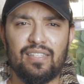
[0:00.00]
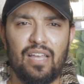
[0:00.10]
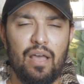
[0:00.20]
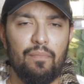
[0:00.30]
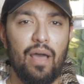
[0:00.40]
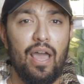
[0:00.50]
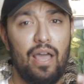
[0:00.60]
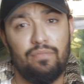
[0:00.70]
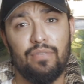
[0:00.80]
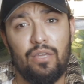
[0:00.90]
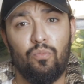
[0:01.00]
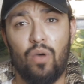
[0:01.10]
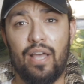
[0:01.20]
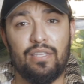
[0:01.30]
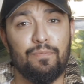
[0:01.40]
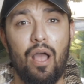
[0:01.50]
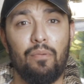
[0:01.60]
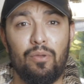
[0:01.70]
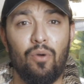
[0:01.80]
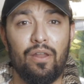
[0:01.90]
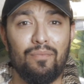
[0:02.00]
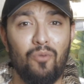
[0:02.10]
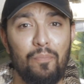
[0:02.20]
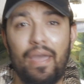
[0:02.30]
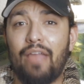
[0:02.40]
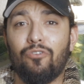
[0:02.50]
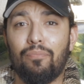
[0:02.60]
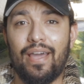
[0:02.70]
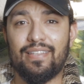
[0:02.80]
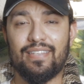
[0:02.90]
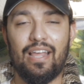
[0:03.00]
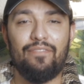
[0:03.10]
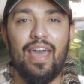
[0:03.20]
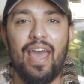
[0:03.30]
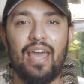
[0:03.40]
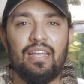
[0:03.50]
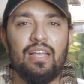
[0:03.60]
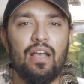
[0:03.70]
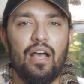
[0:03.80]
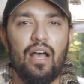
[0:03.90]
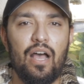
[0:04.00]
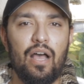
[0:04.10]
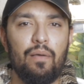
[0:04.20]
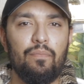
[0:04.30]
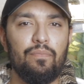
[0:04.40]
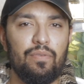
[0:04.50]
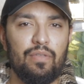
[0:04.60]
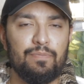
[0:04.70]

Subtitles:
It was probably one of the more painful bites that I've had,